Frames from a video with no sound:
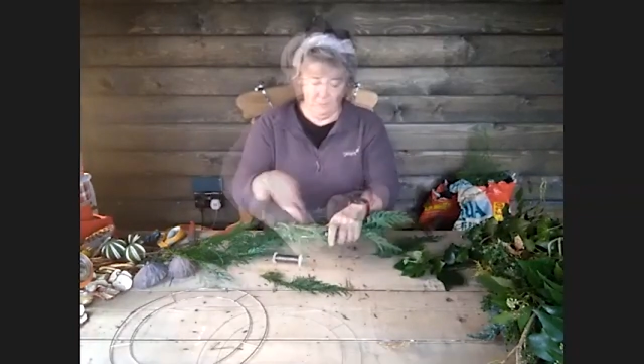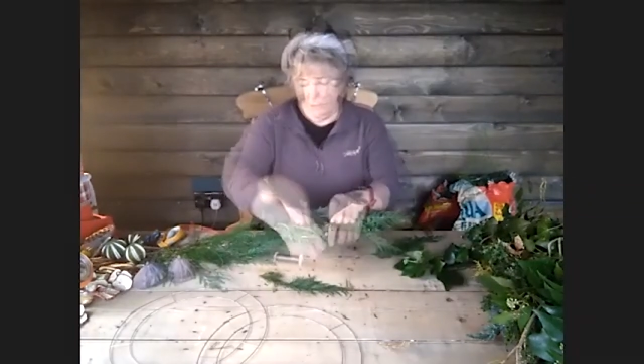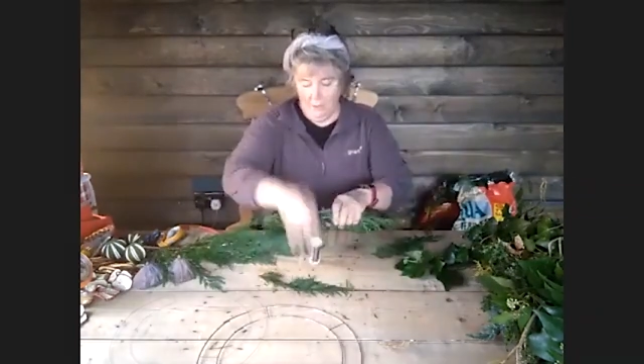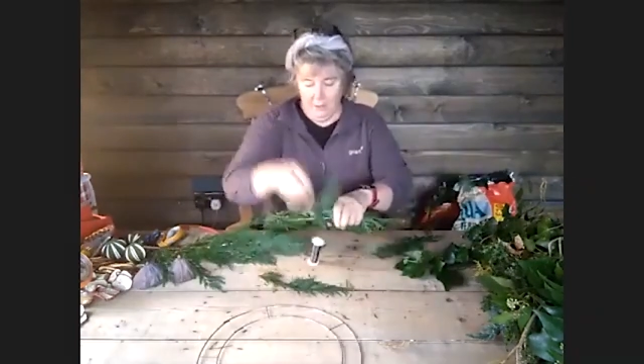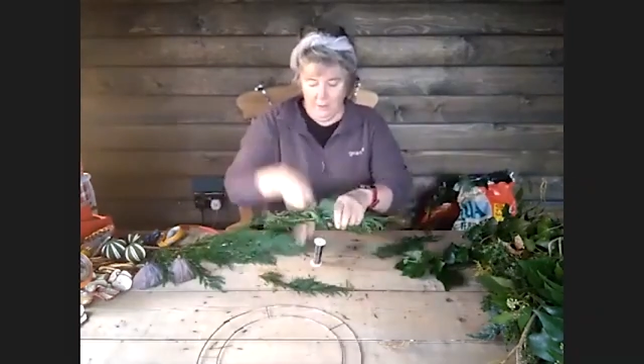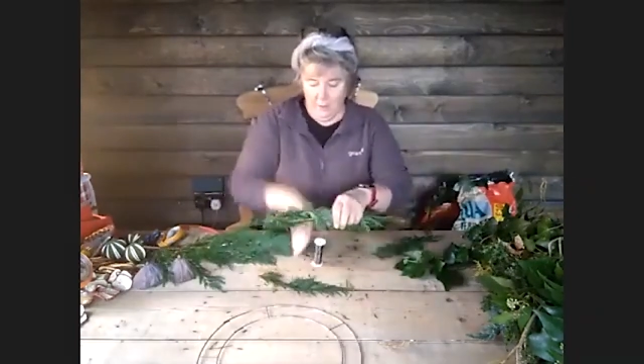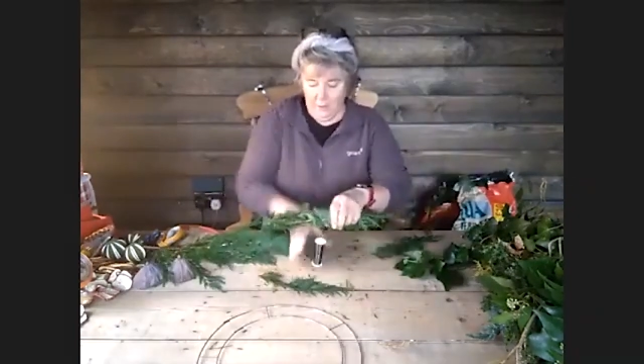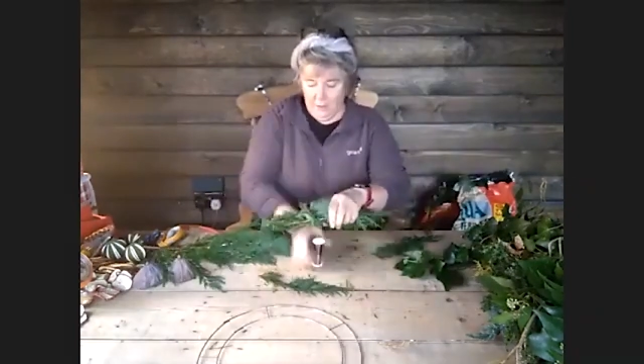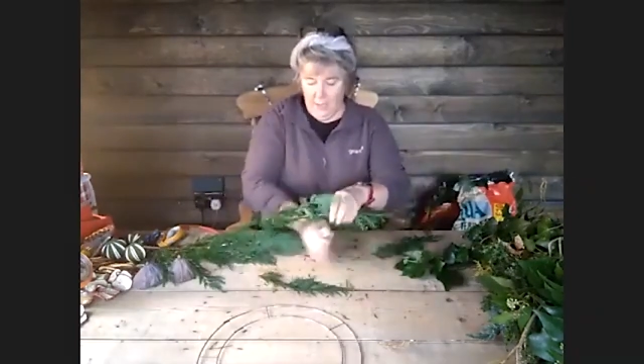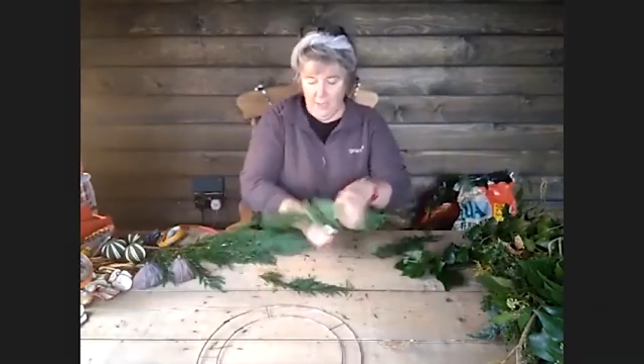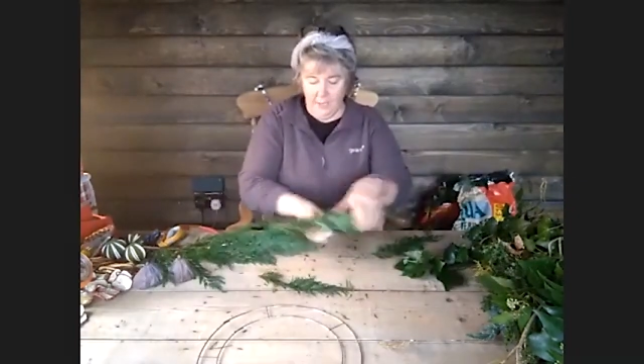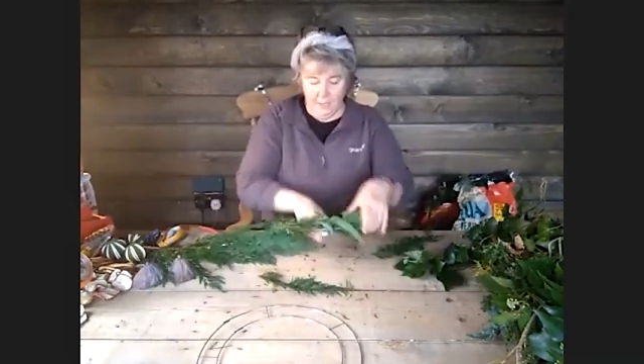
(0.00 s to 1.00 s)

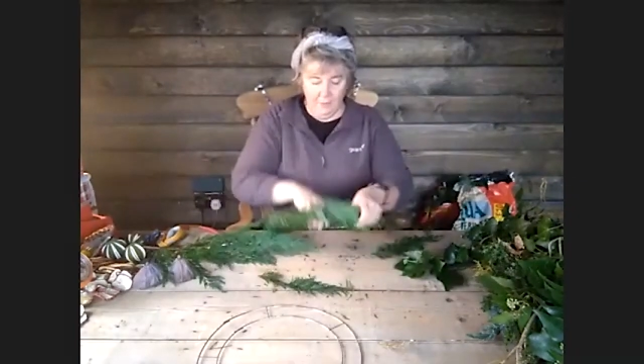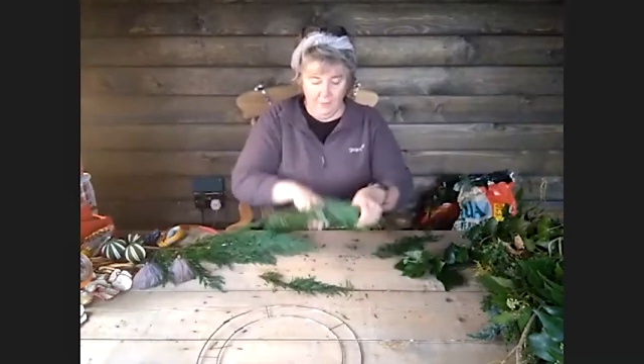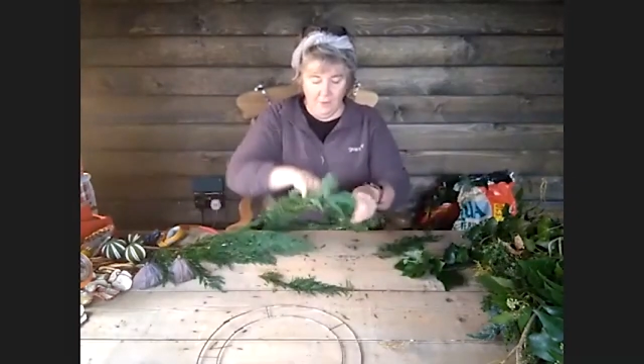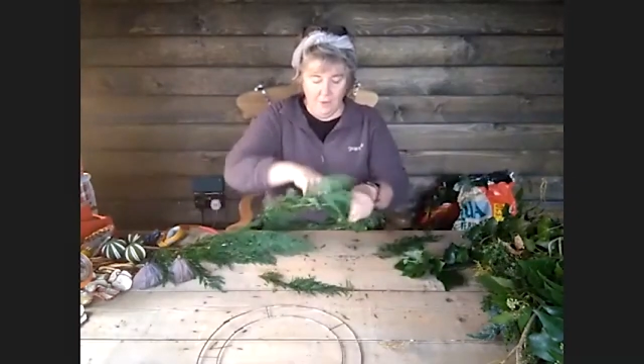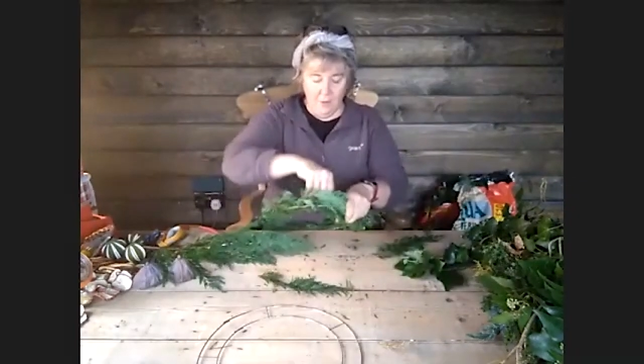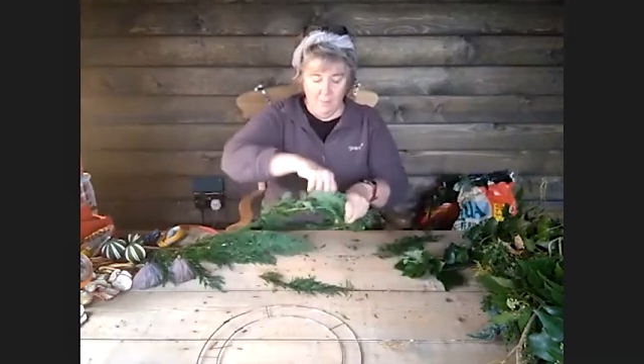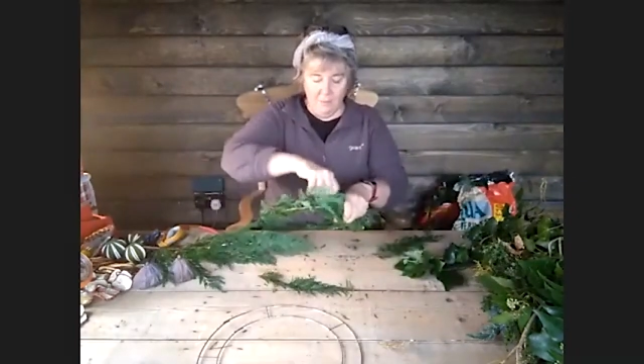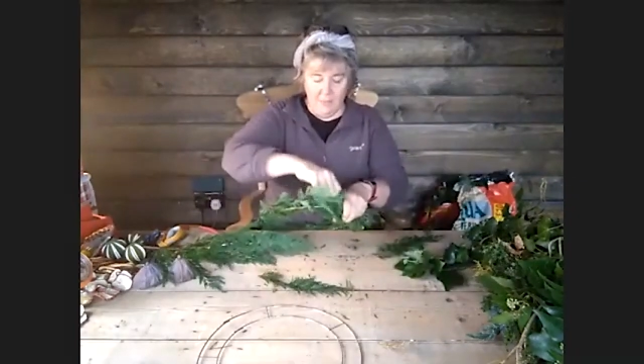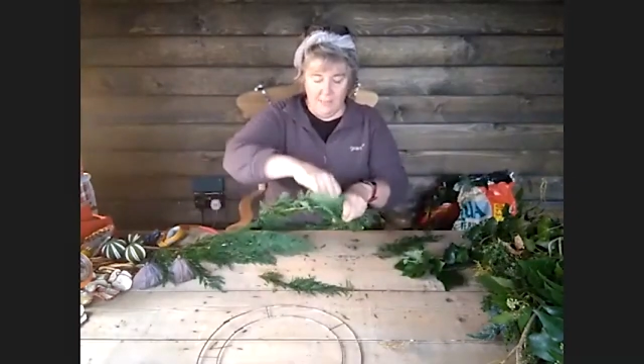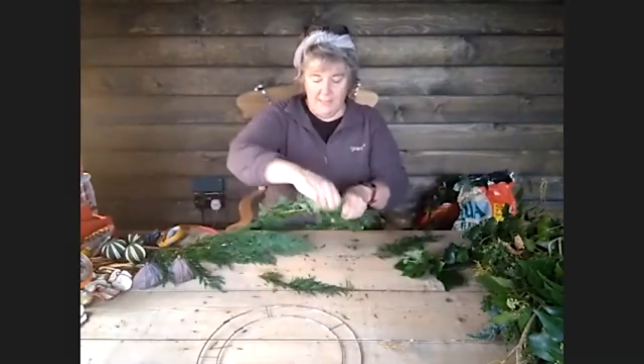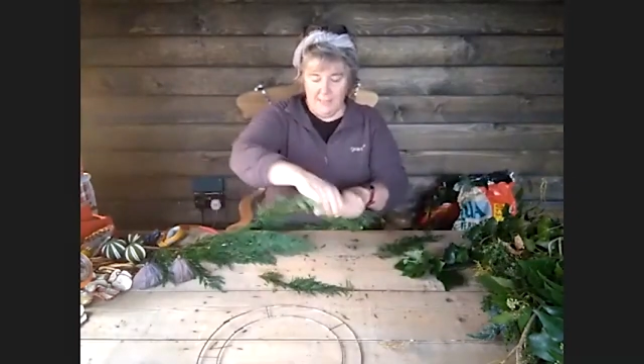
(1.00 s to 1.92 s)
And if you've got bits